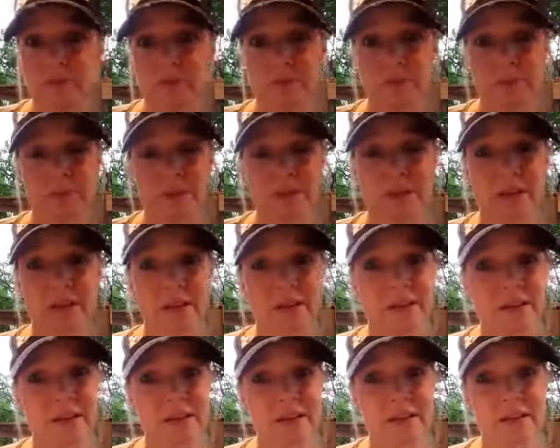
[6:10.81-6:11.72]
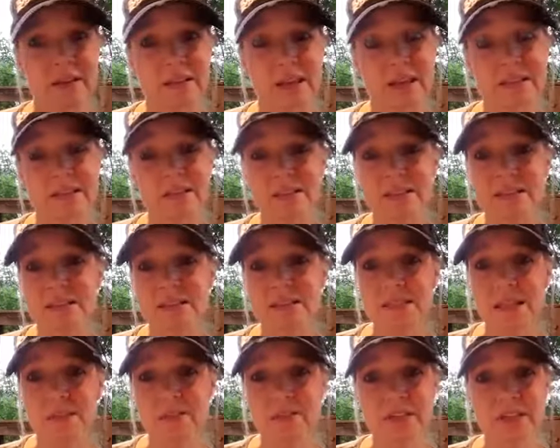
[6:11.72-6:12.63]
but less than
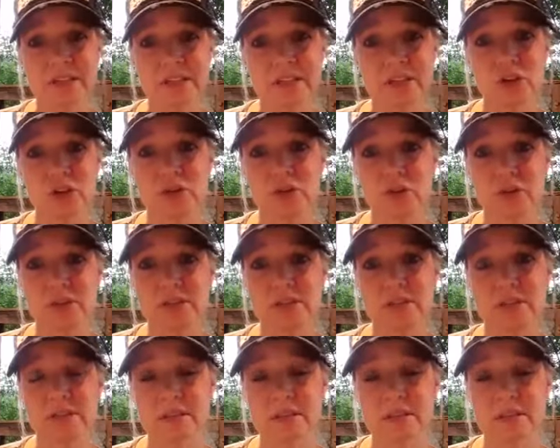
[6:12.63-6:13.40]
70 degrees